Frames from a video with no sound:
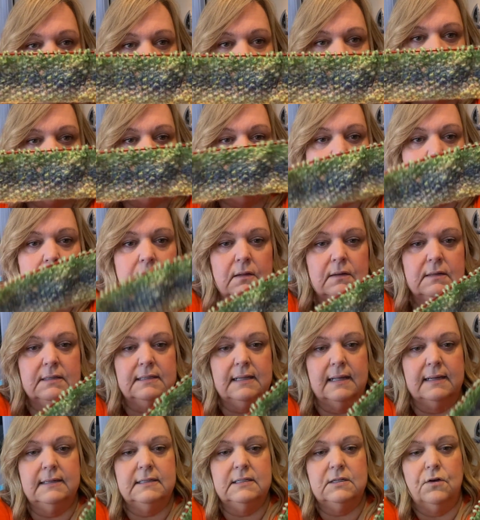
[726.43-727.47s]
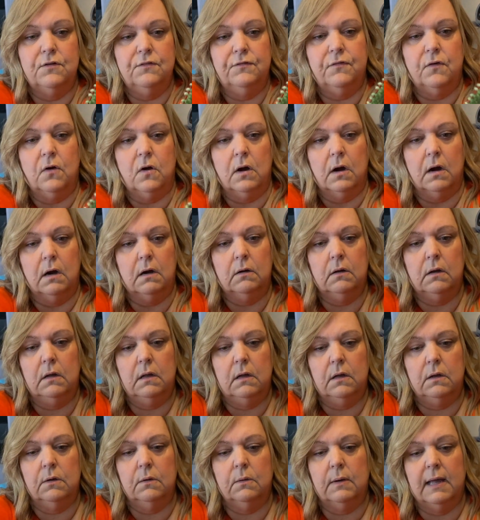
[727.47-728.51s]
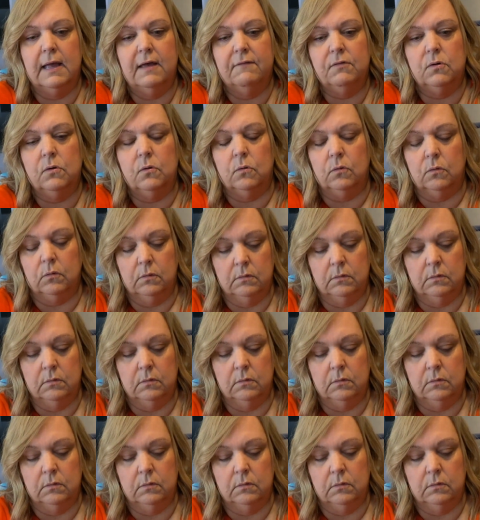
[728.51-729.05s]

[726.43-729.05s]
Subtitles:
is what it looks like so far. Uh-oh, I have a hole.